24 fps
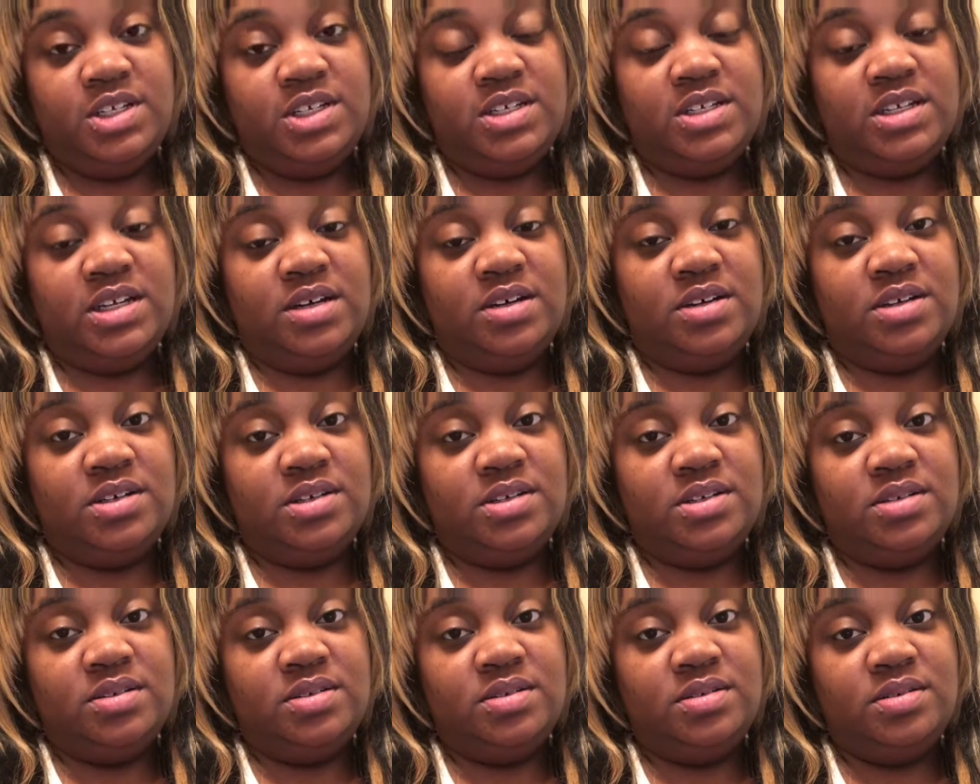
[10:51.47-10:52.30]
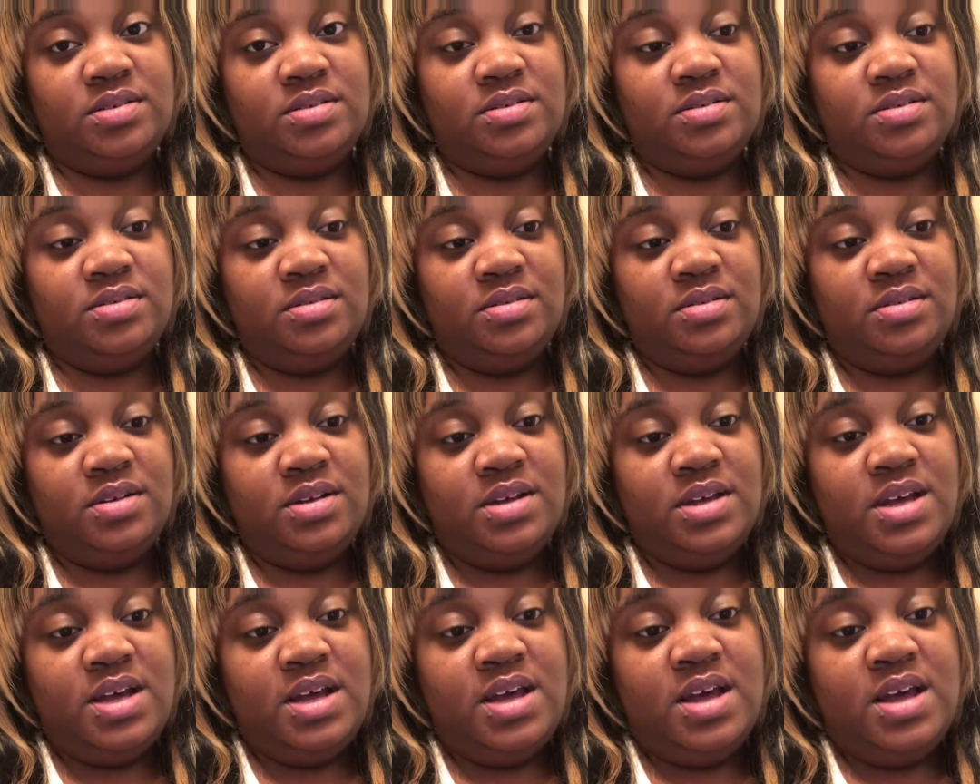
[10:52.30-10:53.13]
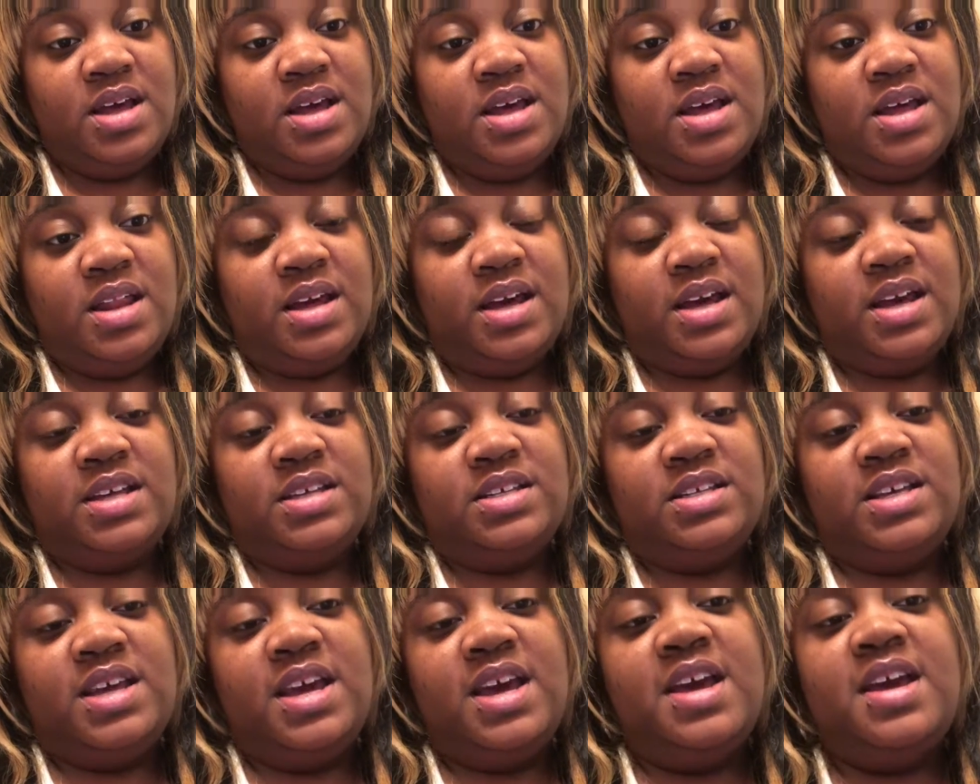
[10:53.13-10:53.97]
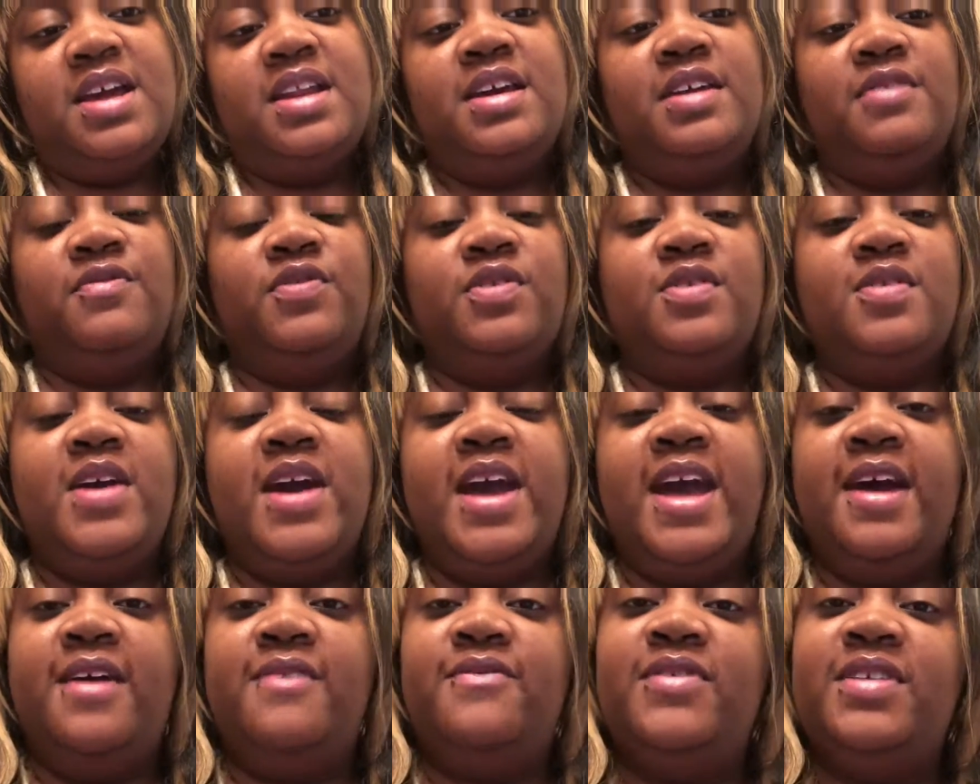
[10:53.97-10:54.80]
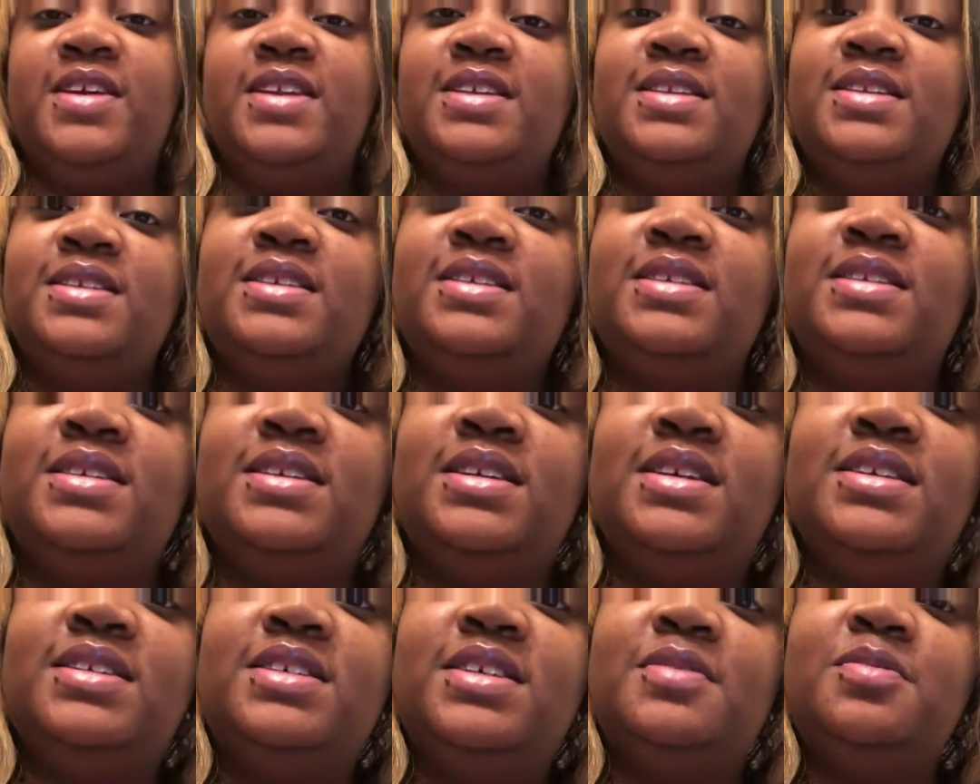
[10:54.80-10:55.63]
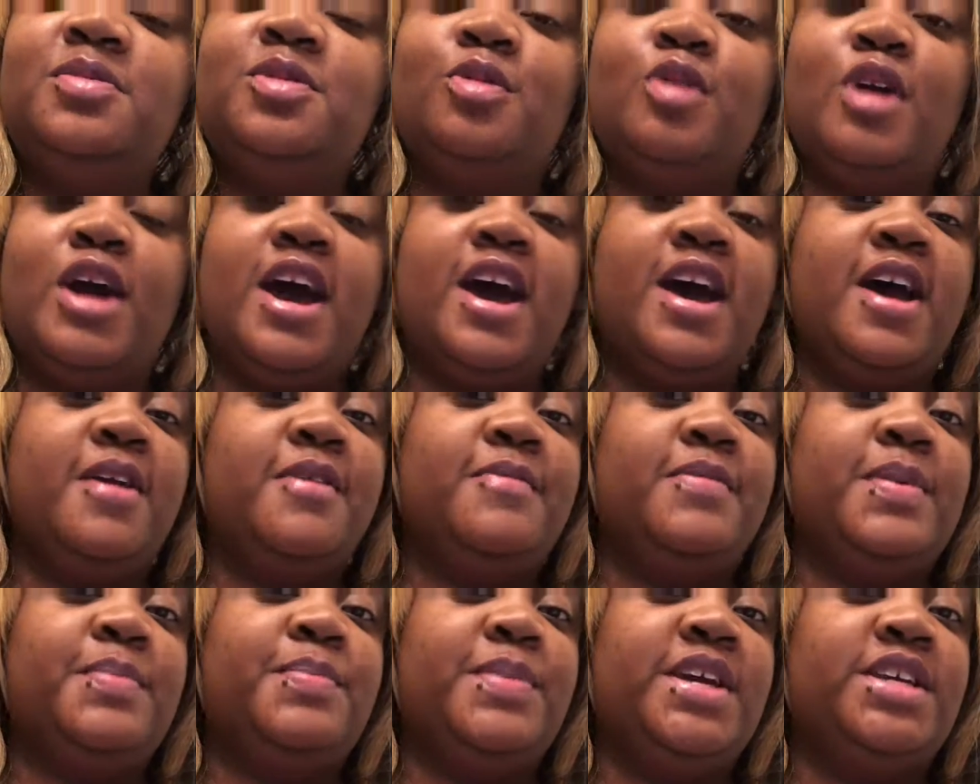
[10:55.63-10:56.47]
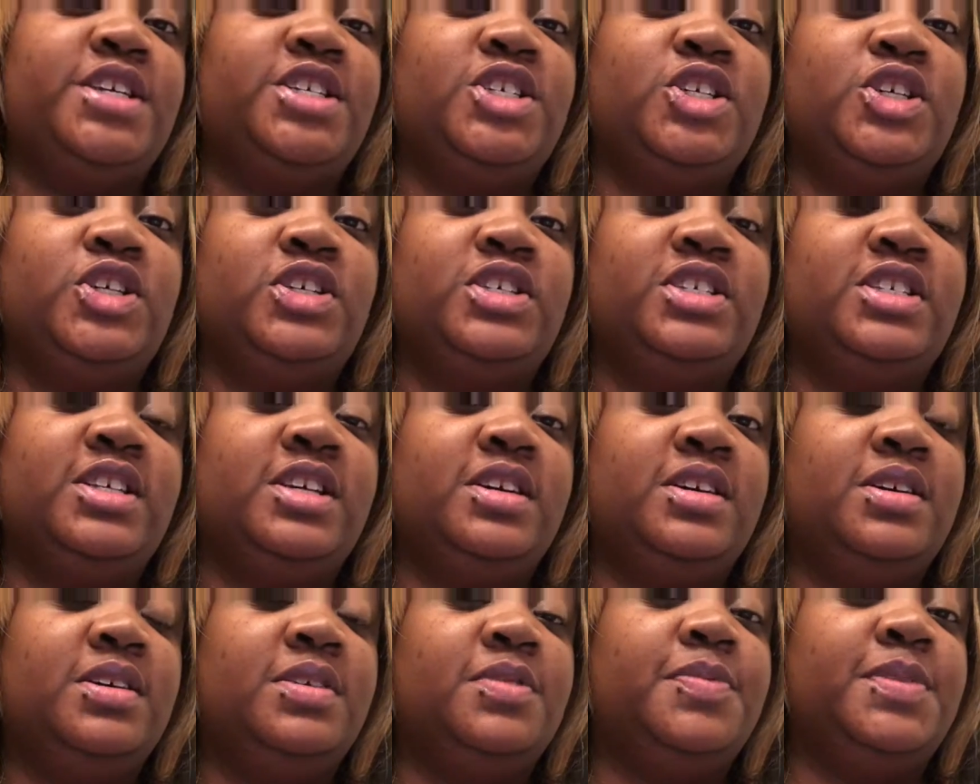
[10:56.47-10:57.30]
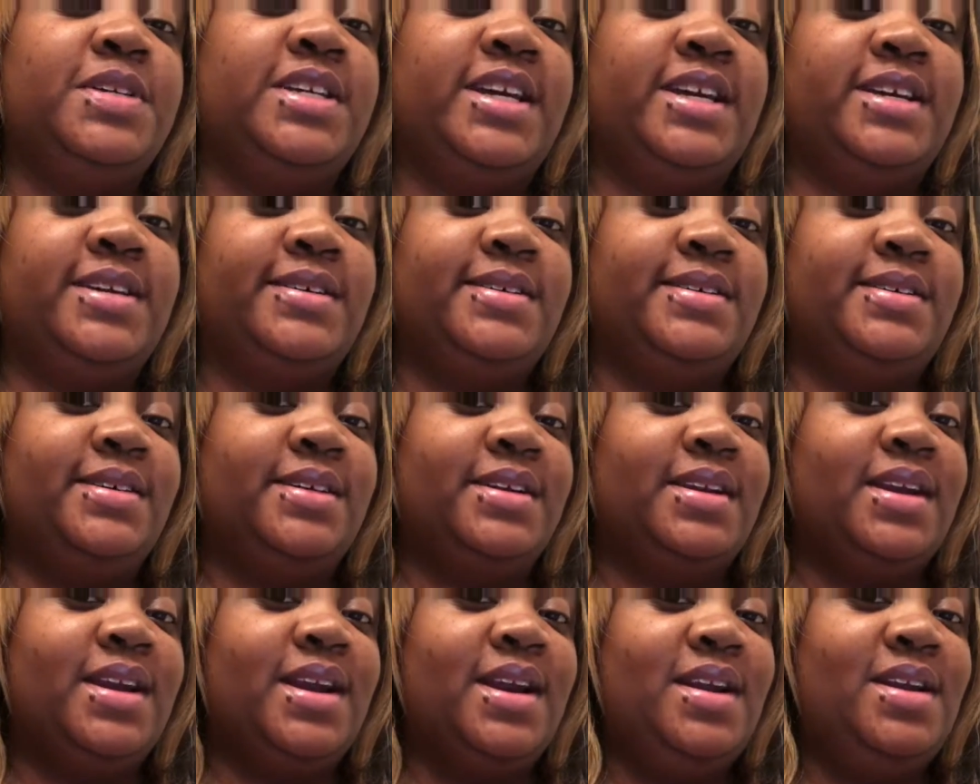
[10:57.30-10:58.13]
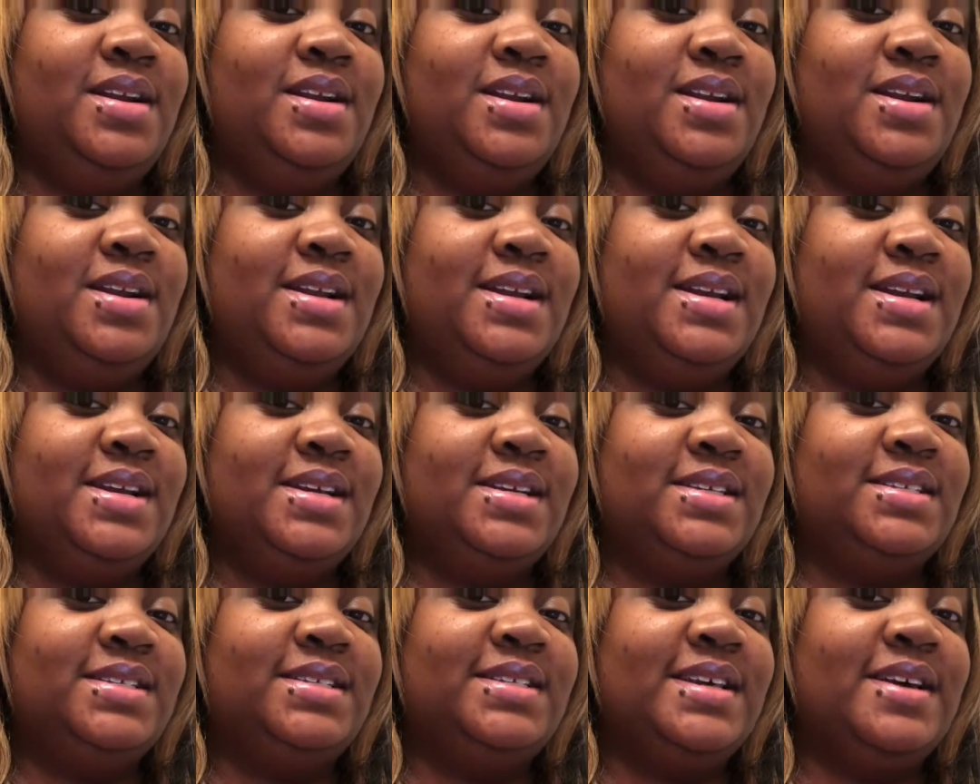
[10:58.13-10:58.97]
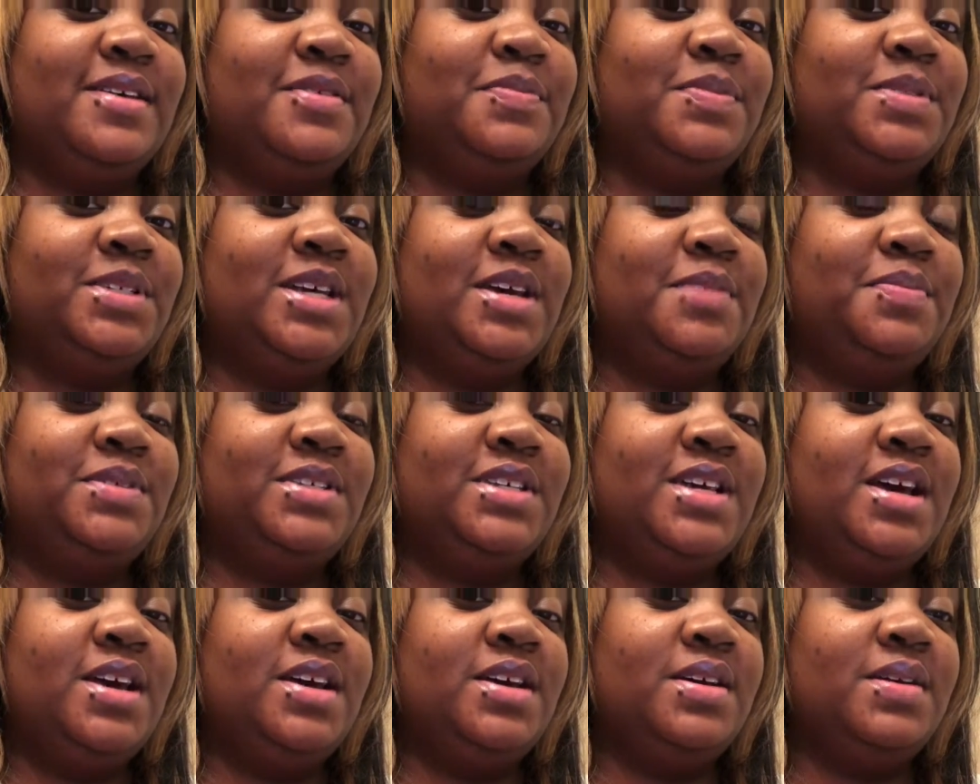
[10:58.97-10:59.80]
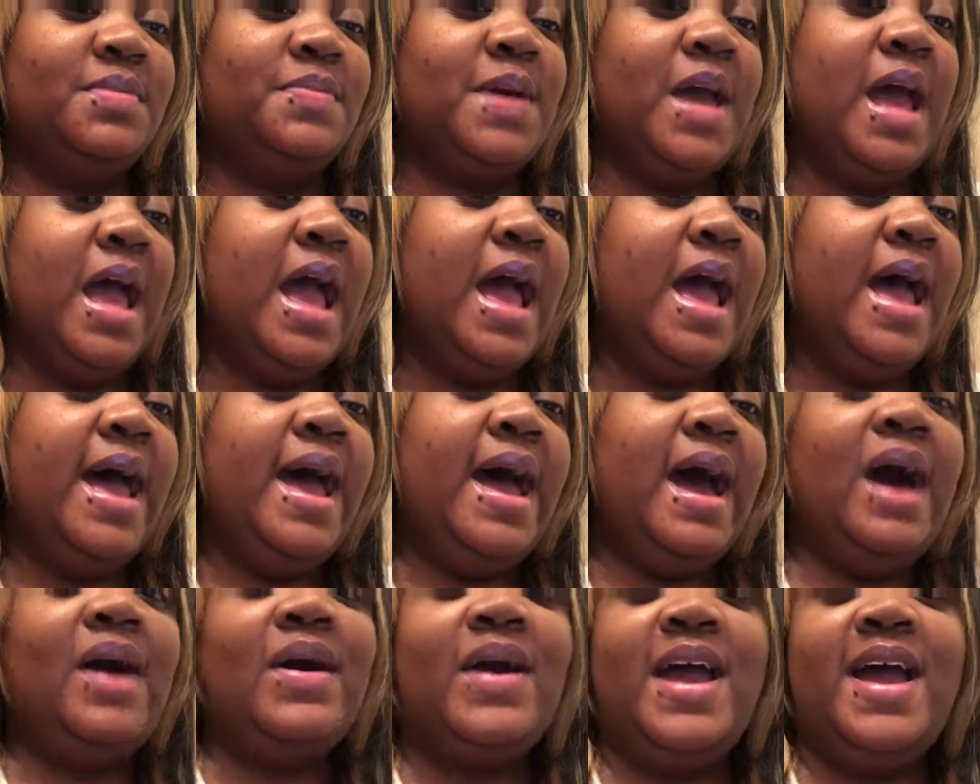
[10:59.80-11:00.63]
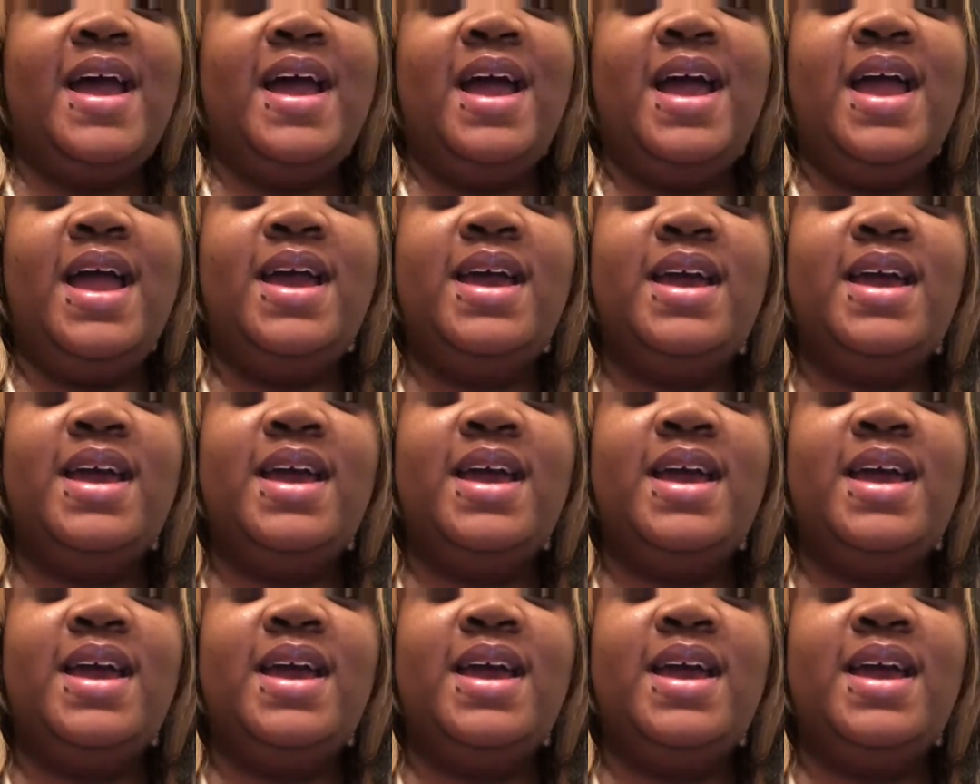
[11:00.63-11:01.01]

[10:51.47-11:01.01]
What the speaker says: So, like I said, if you haven't subscribed, make sure you sub now. Sub. Okay,